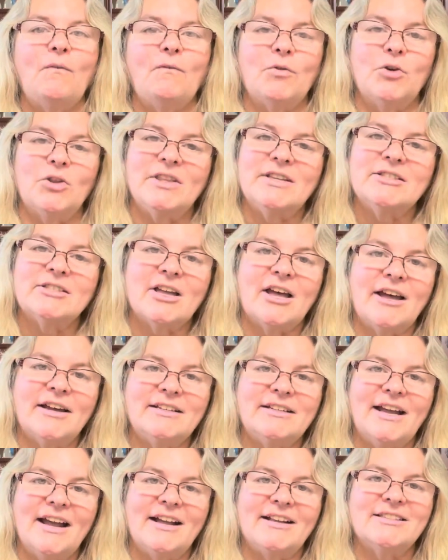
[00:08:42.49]
For this
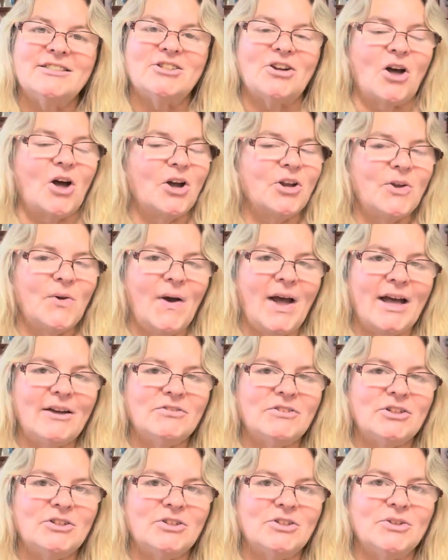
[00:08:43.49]
contest, all you
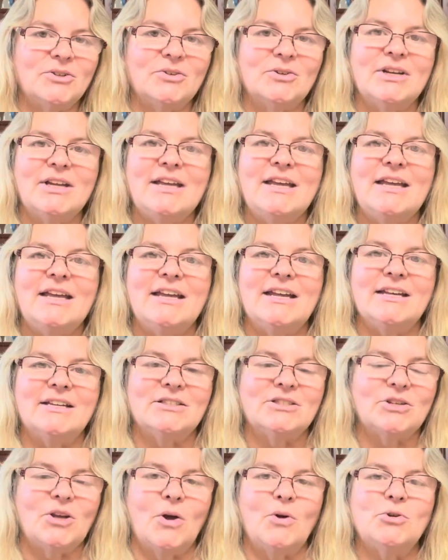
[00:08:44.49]
have to do
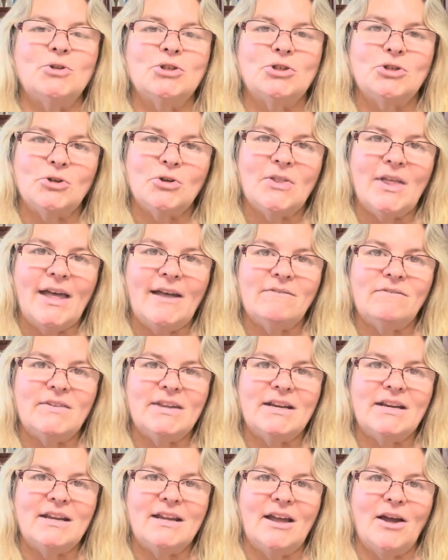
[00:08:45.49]
is go to that
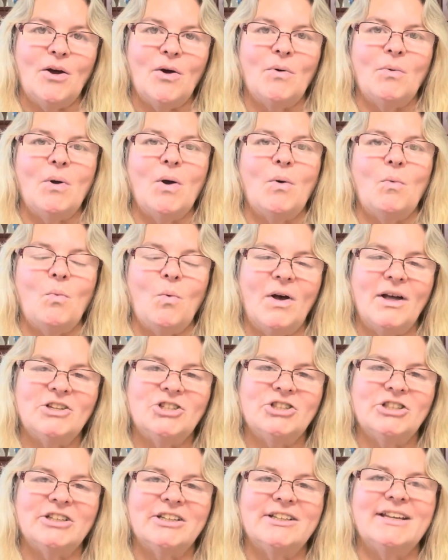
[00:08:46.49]
video,
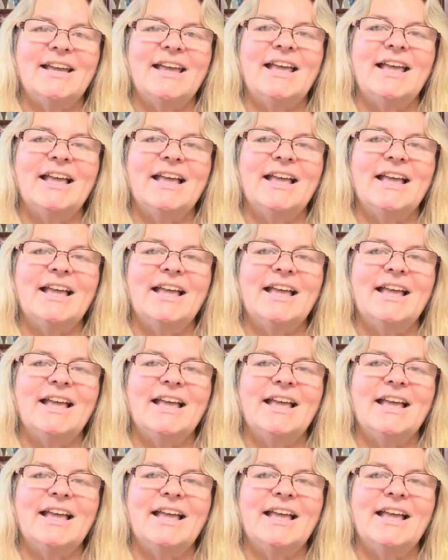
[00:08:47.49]
watch it,